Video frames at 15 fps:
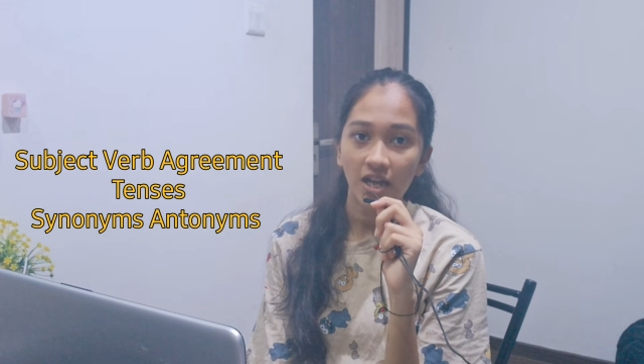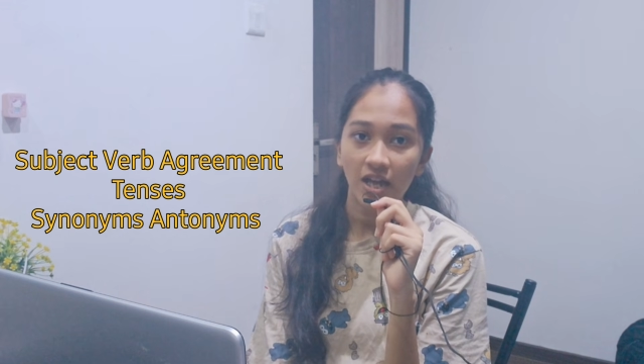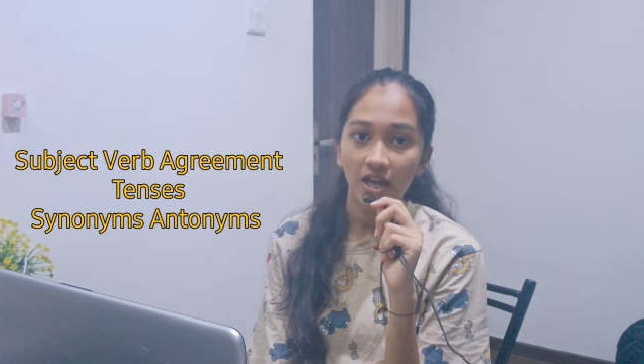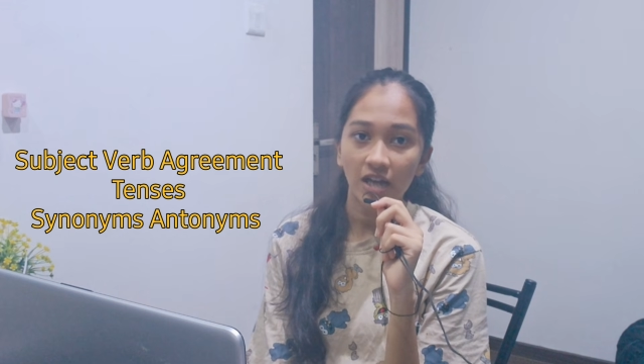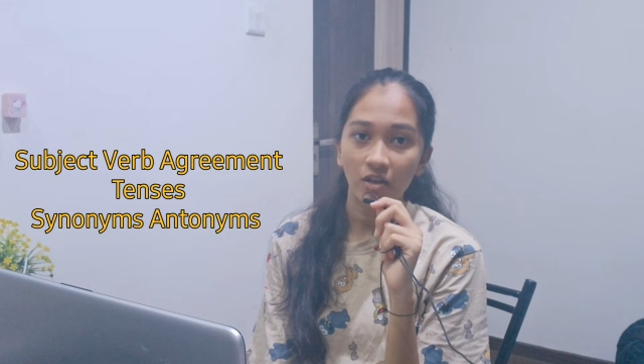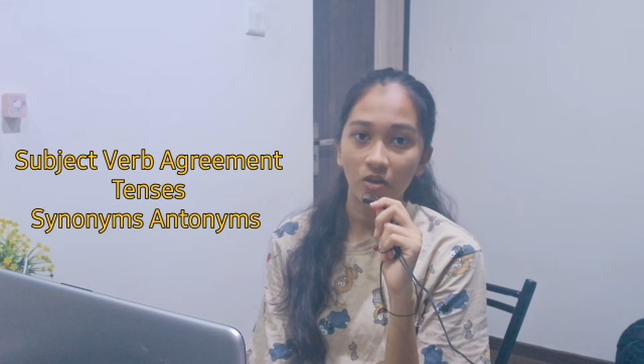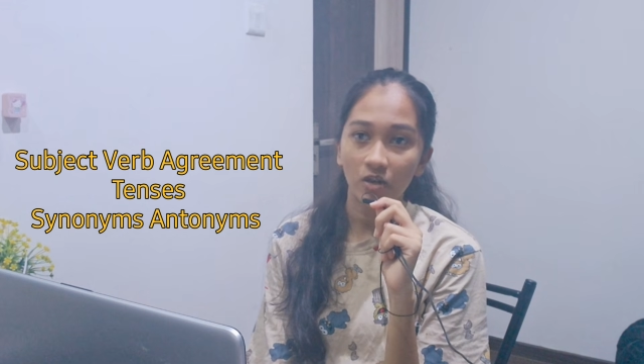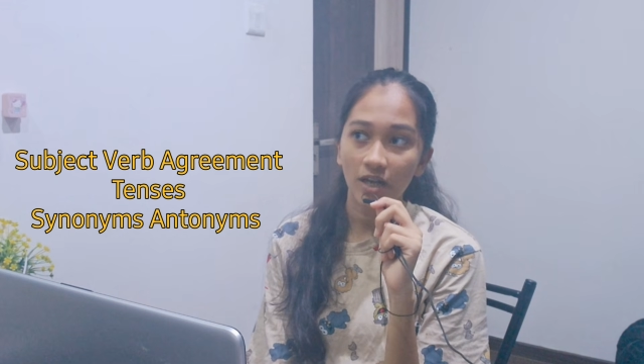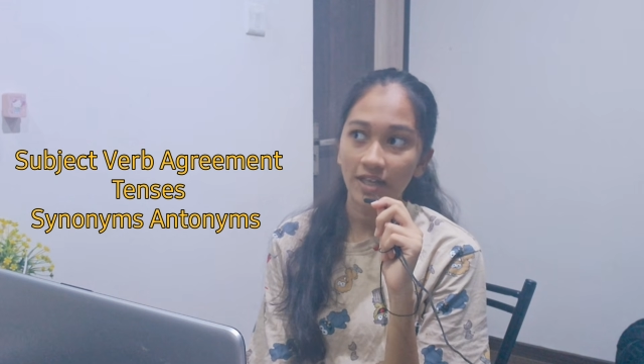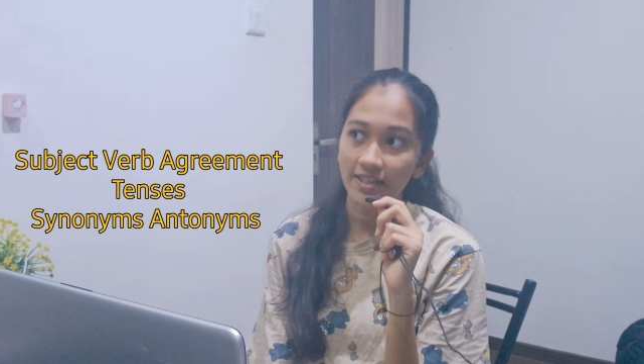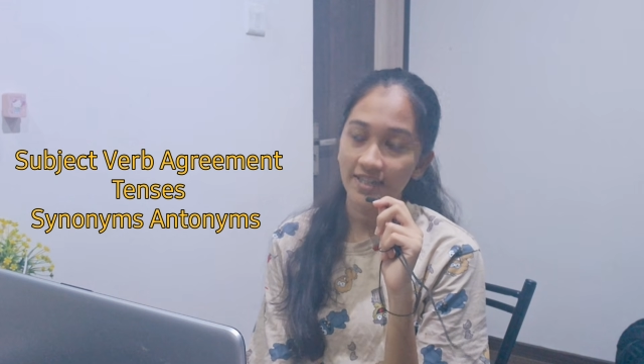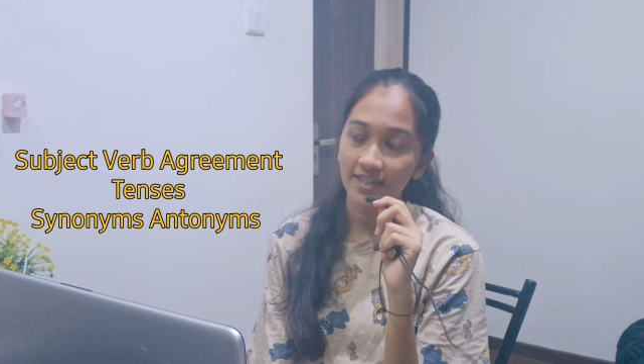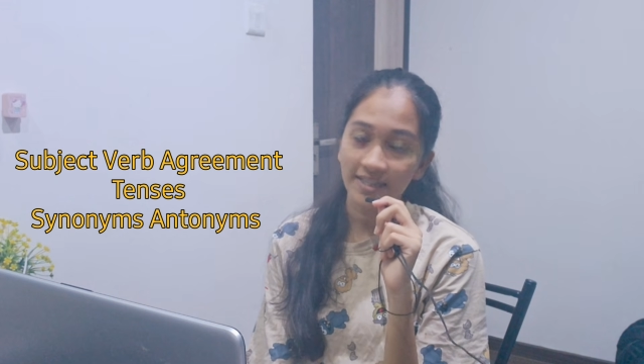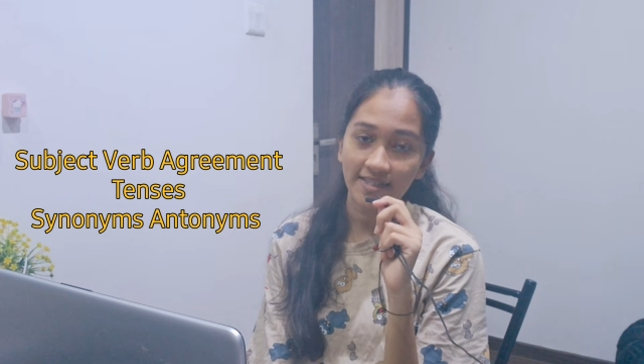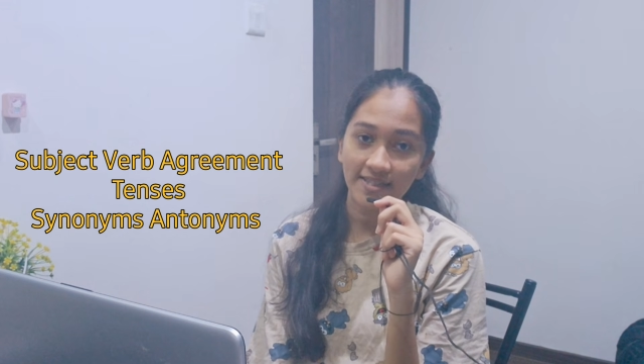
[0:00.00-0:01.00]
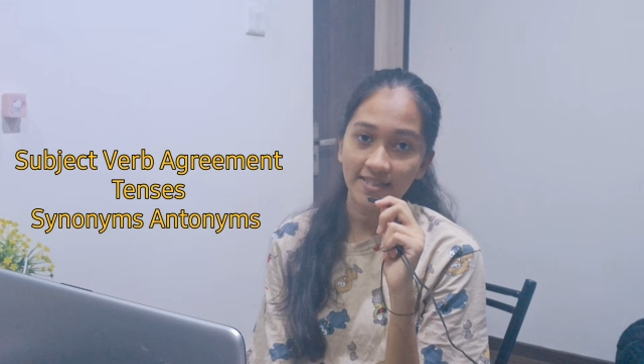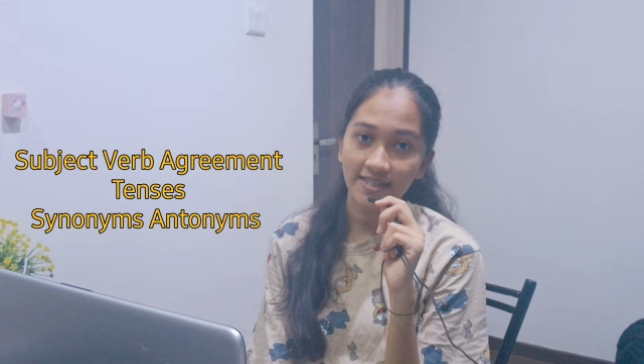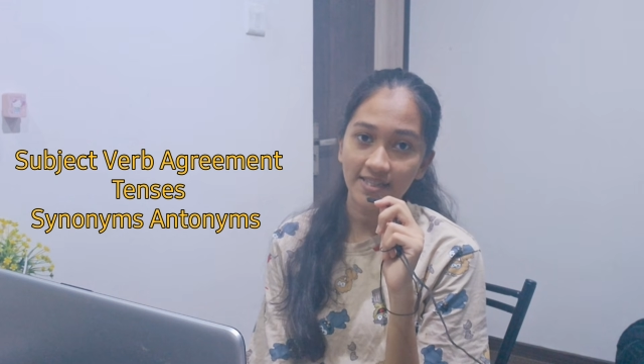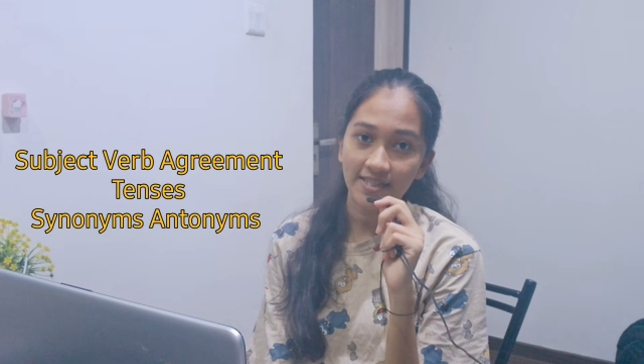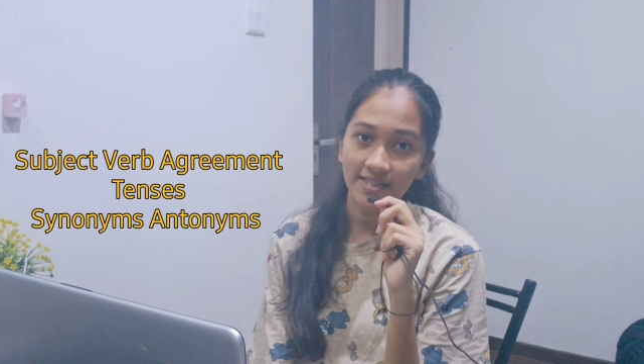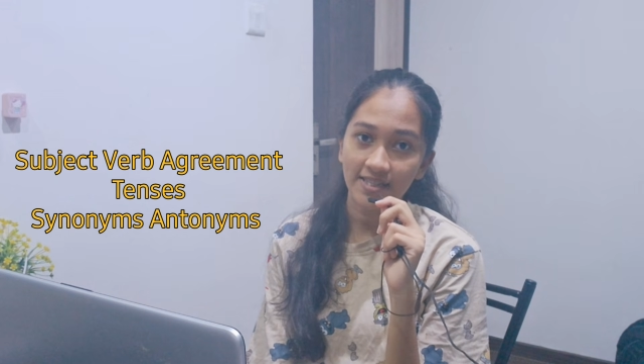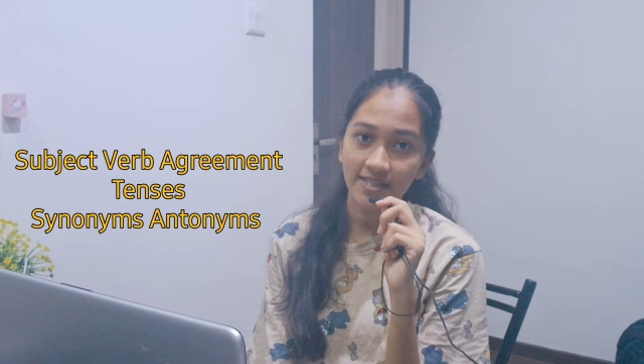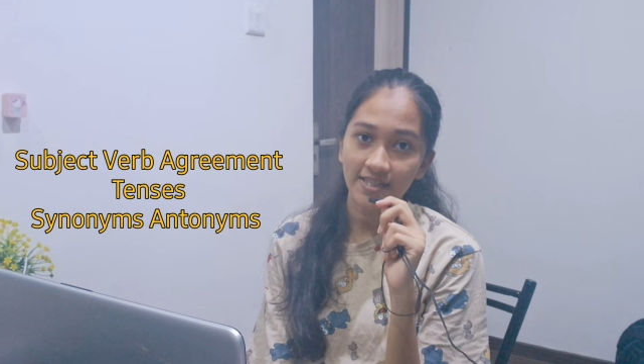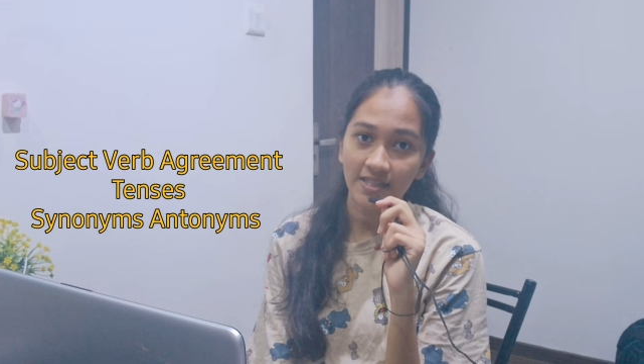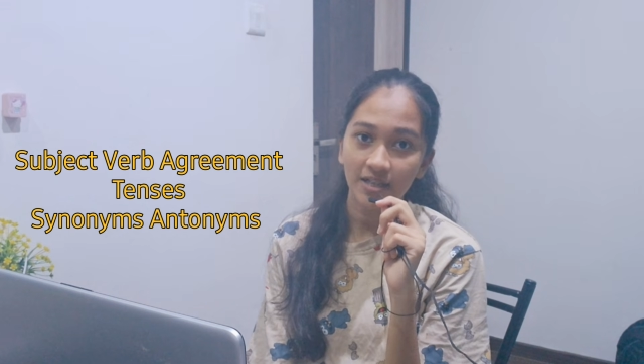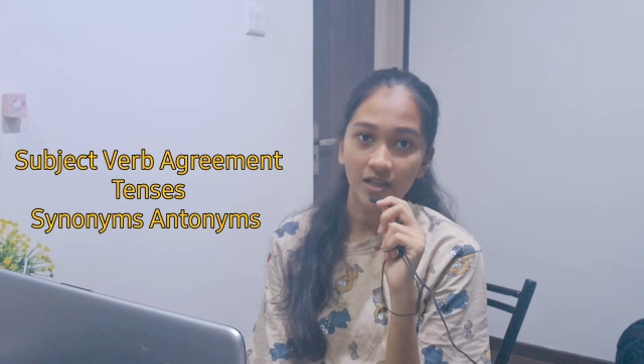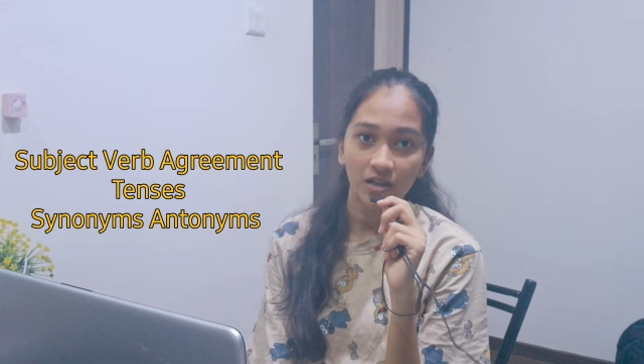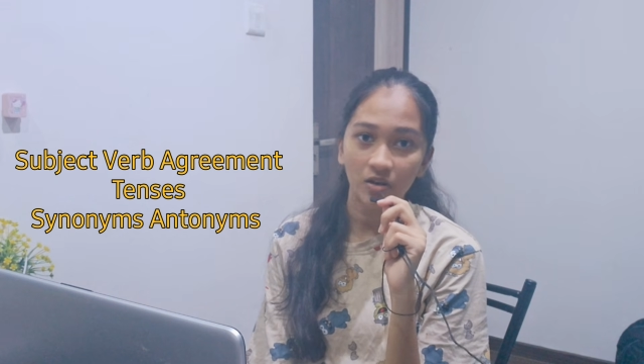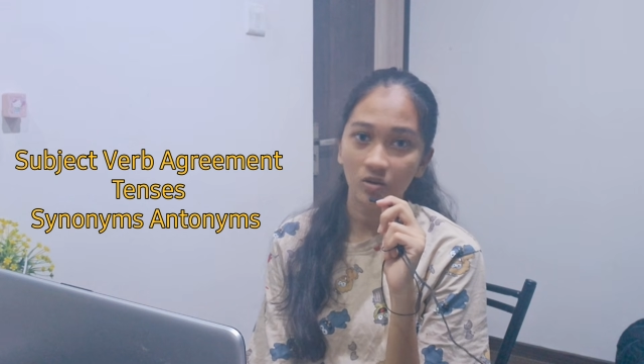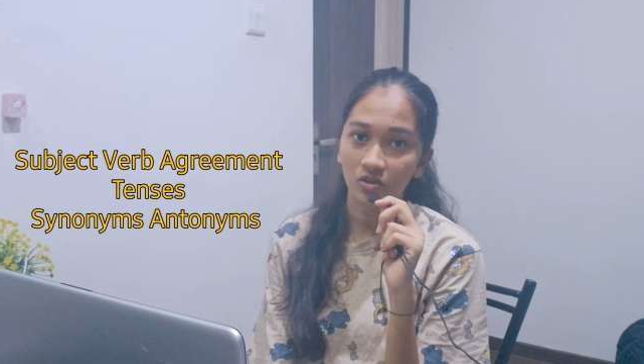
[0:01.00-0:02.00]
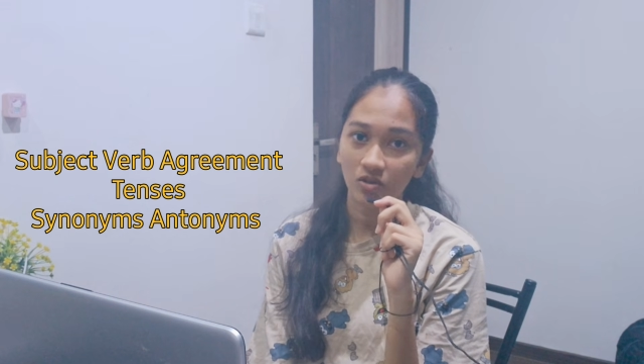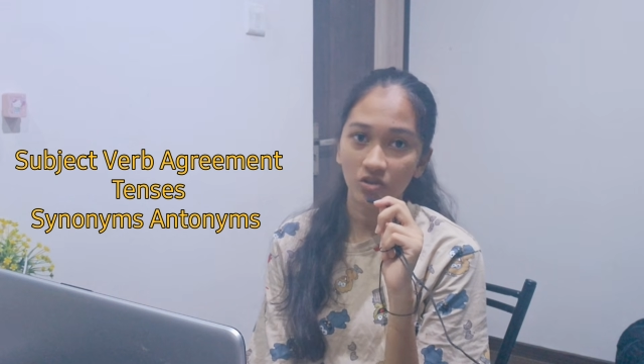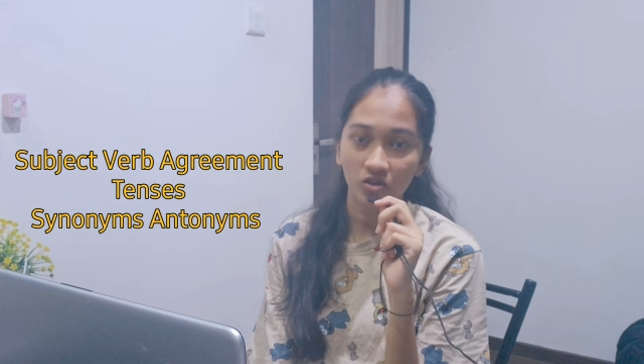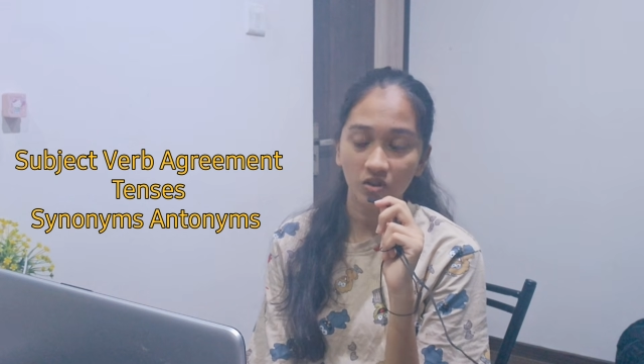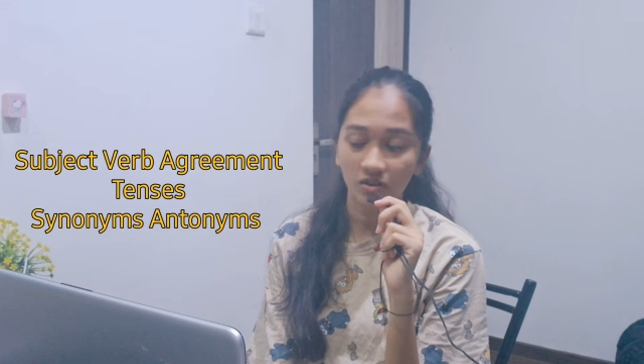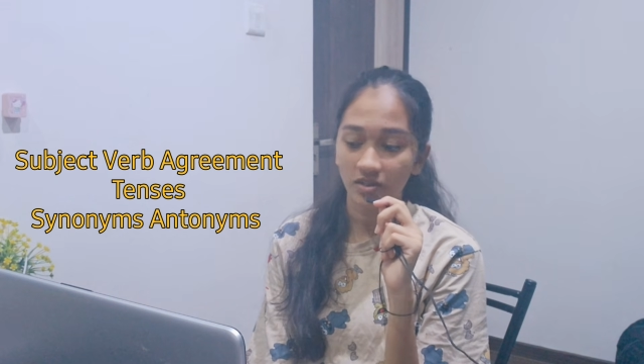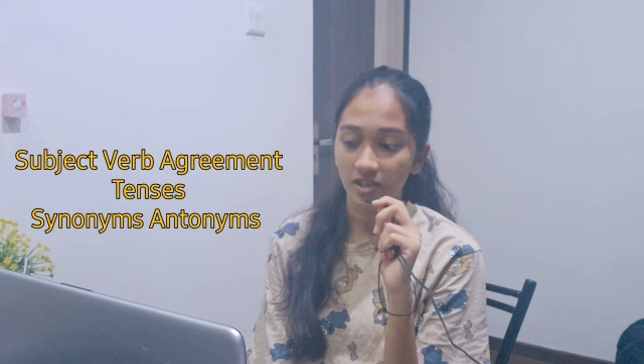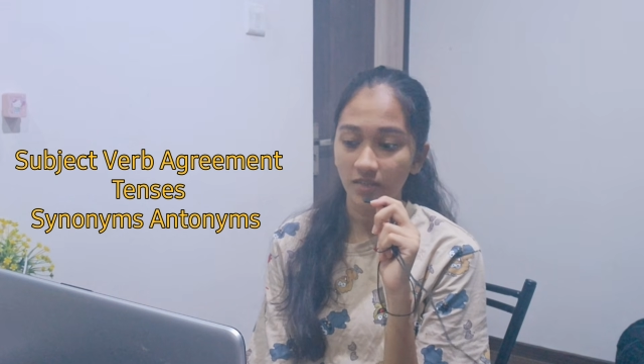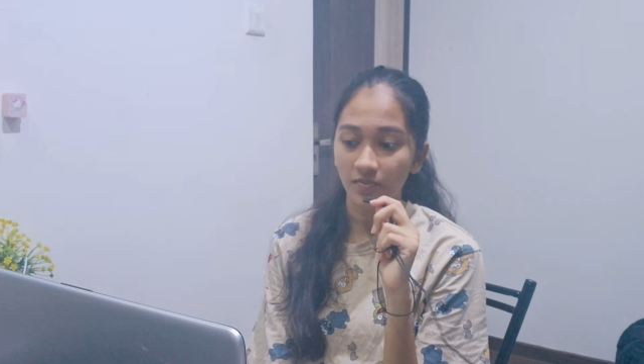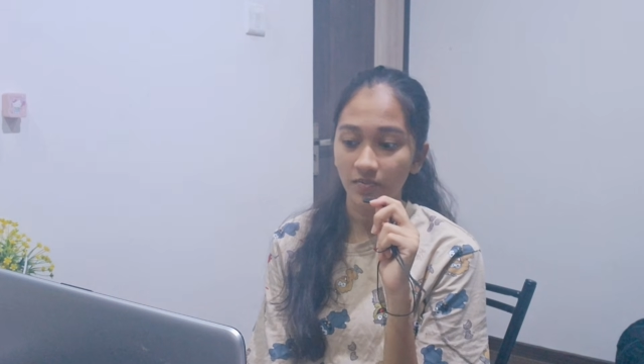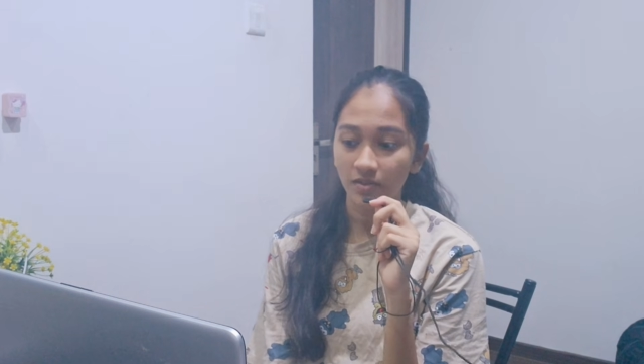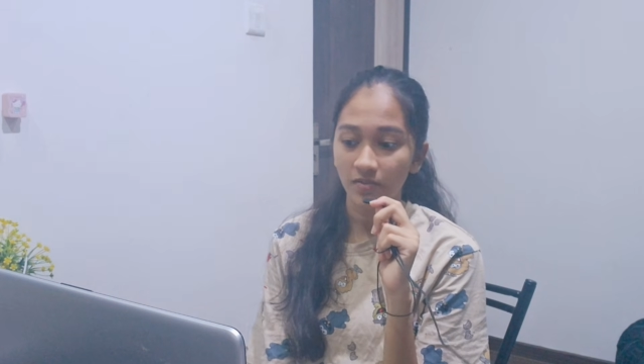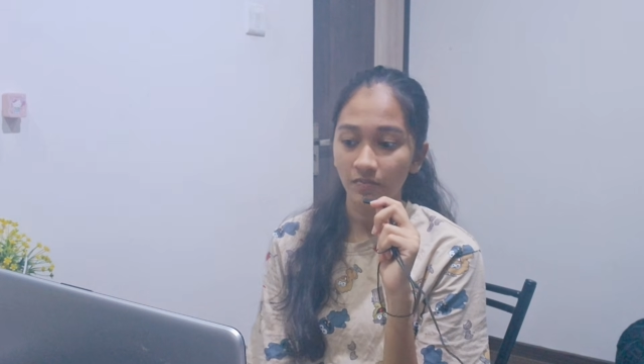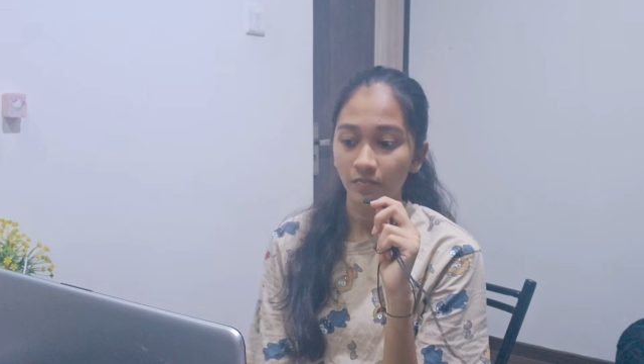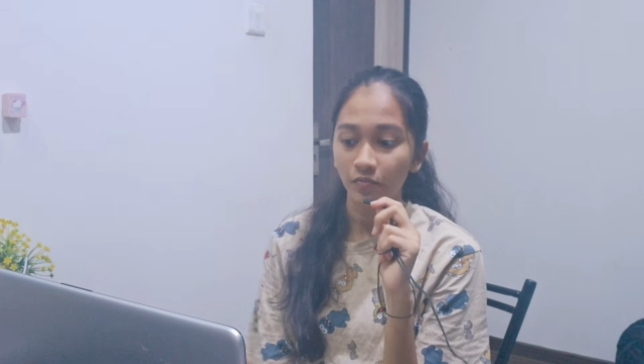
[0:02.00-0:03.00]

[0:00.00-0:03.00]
and all, and tenses and all those concepts.